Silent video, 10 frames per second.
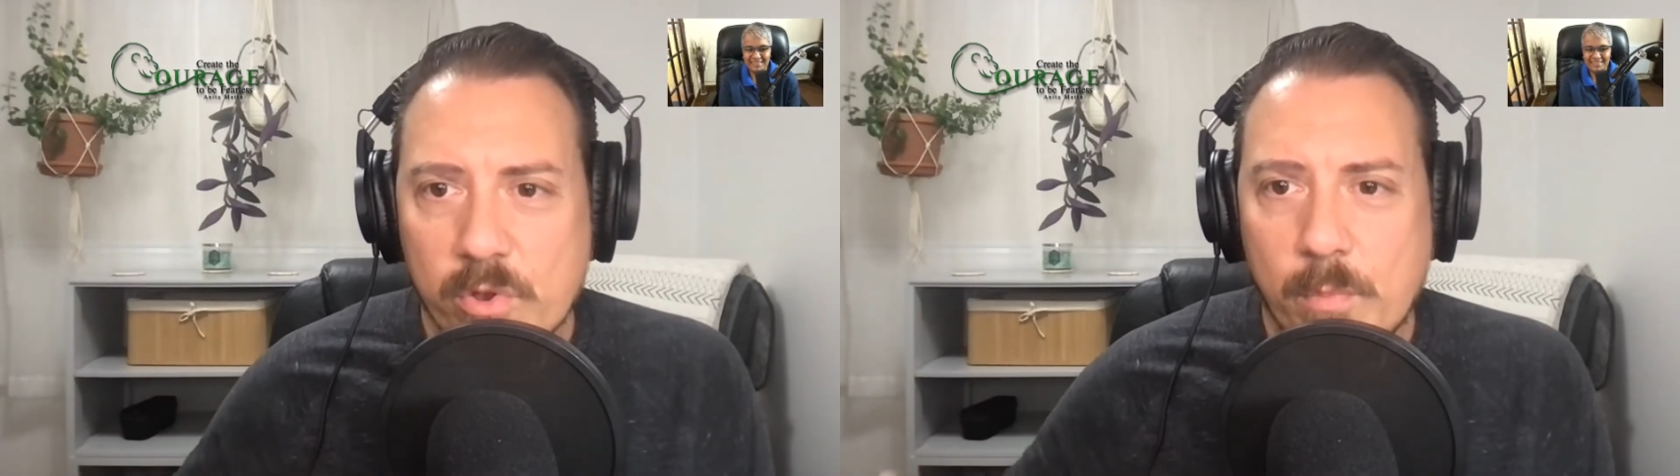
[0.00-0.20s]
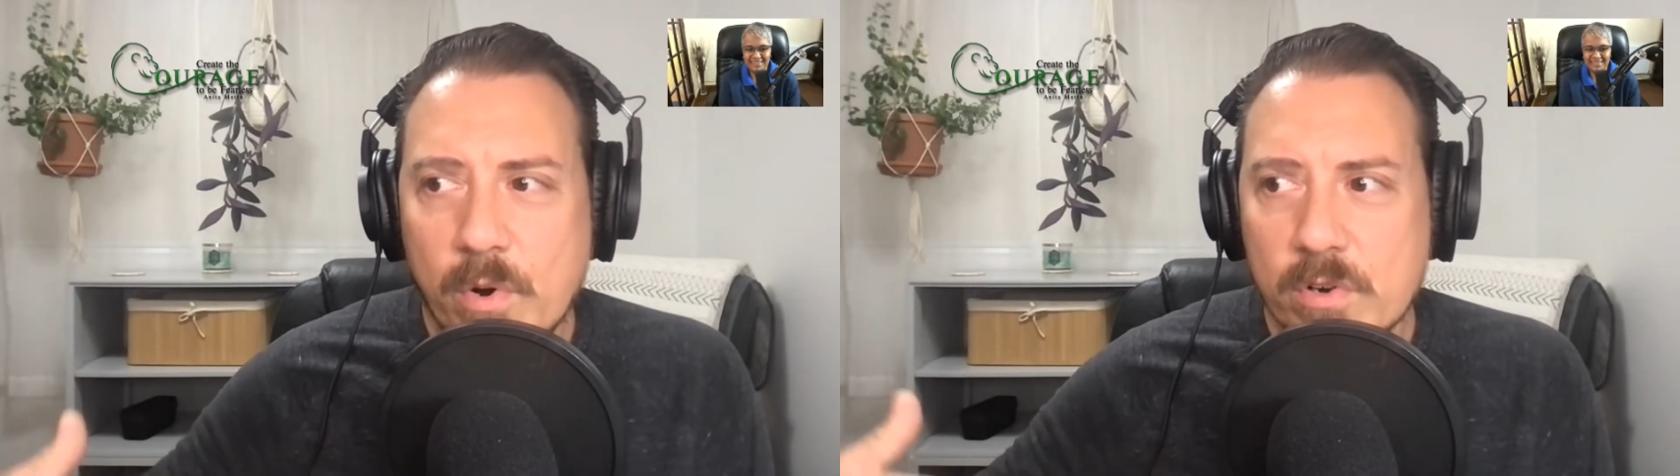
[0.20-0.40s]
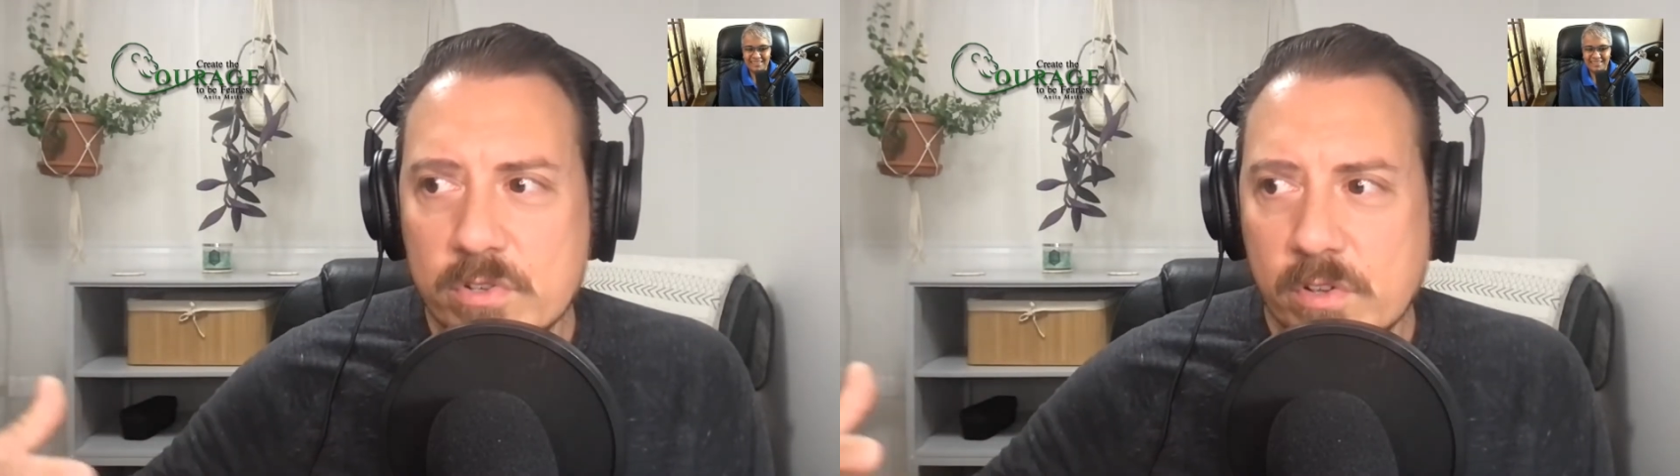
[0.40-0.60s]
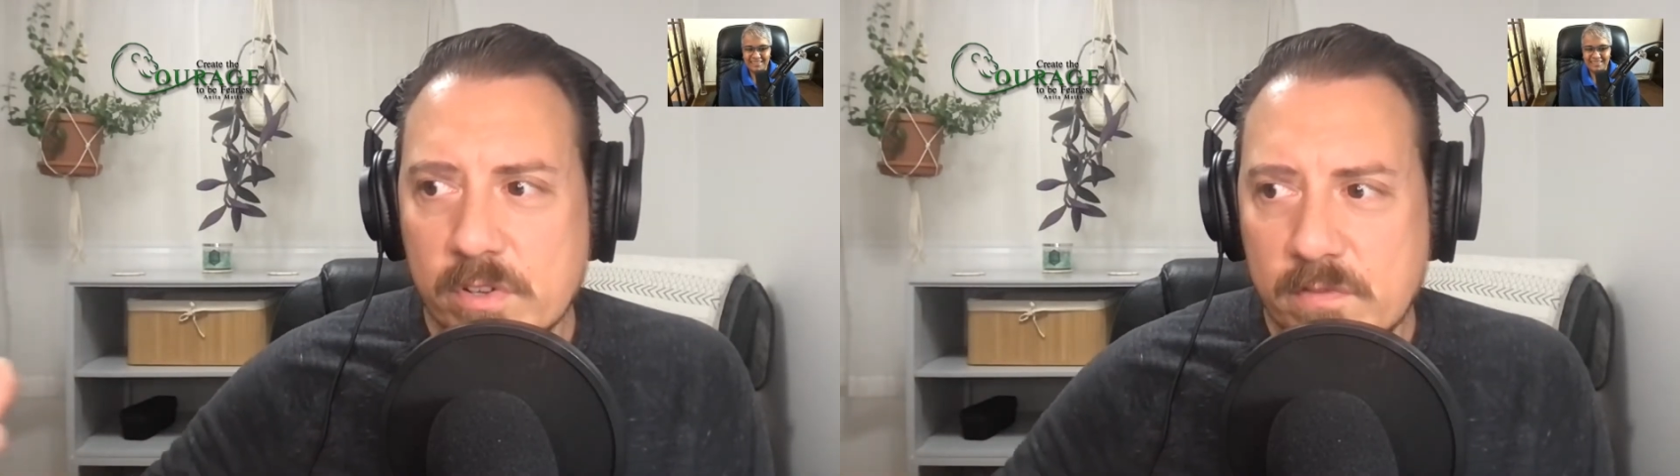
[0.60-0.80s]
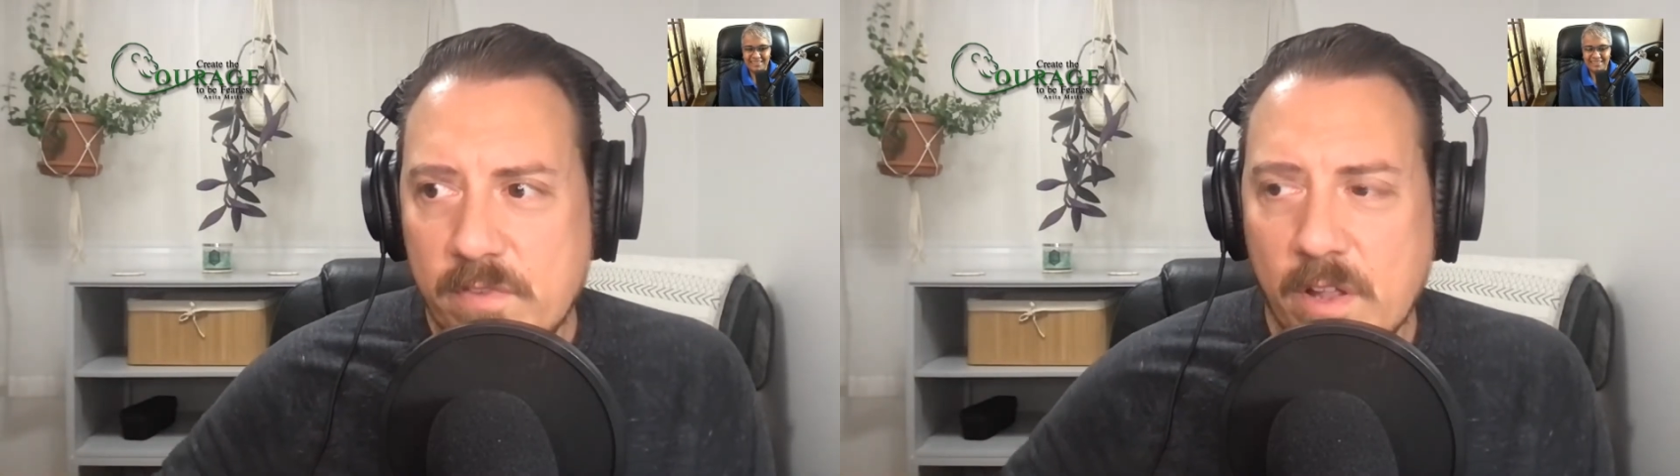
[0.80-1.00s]
or personal
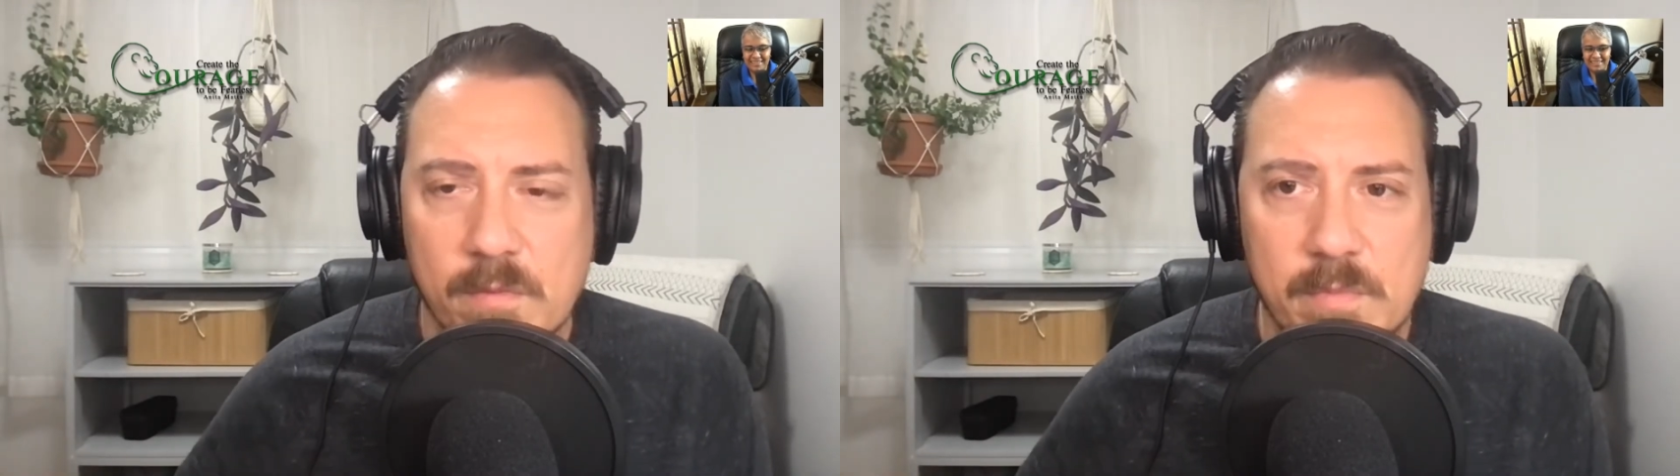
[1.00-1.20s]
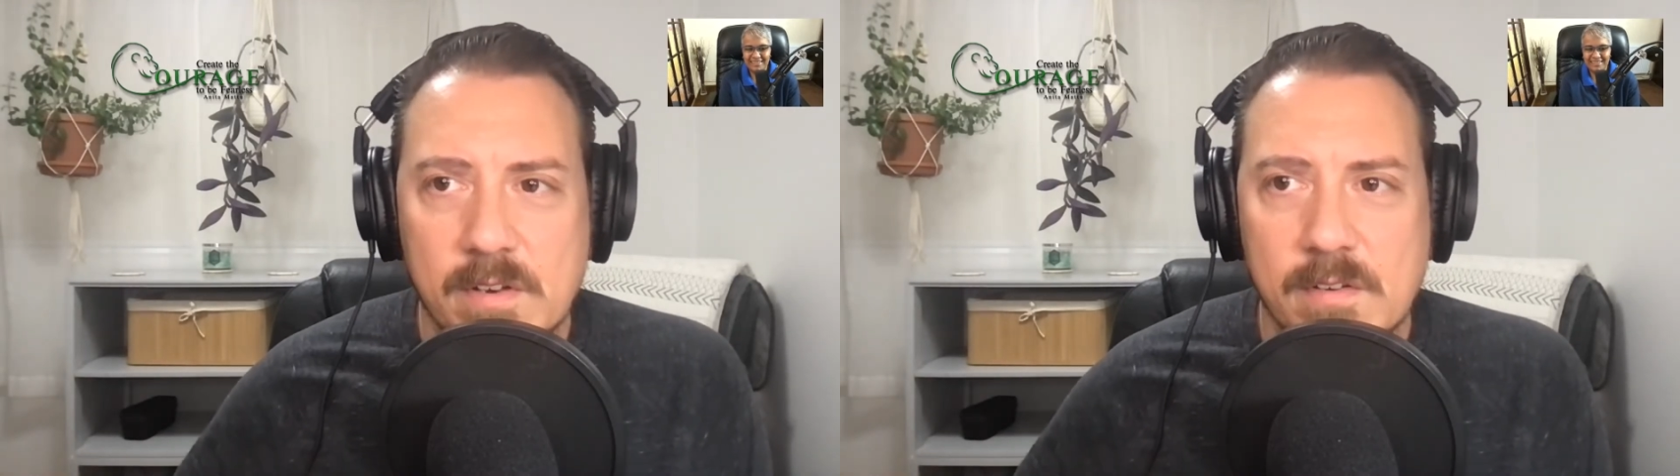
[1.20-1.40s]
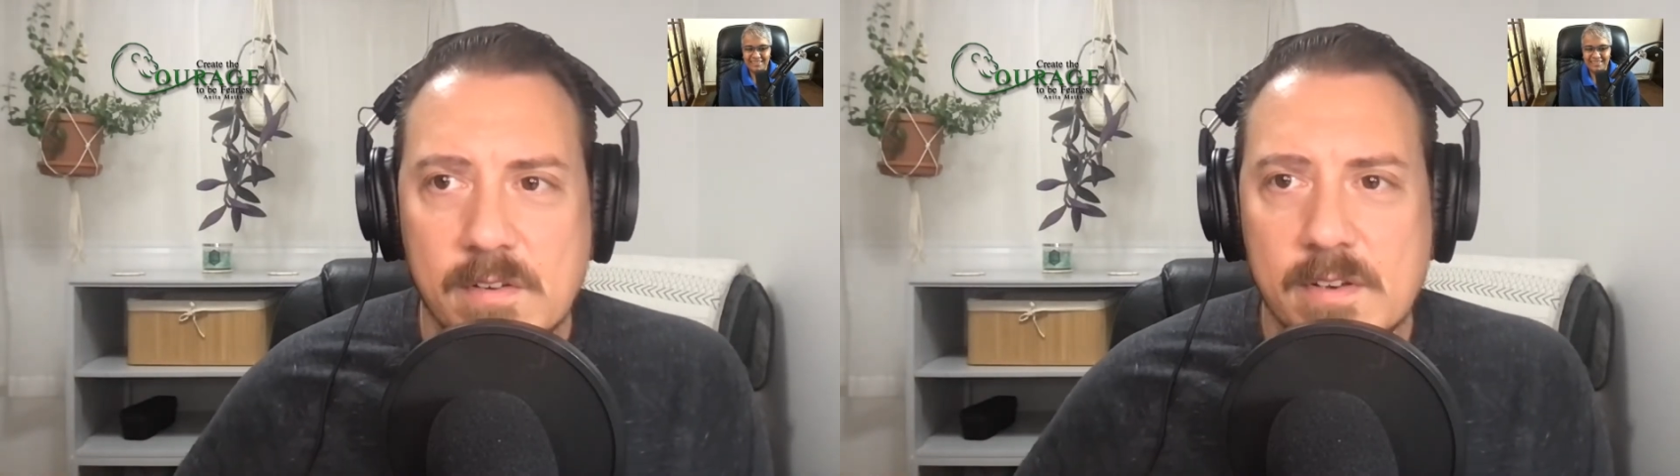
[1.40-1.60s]
development,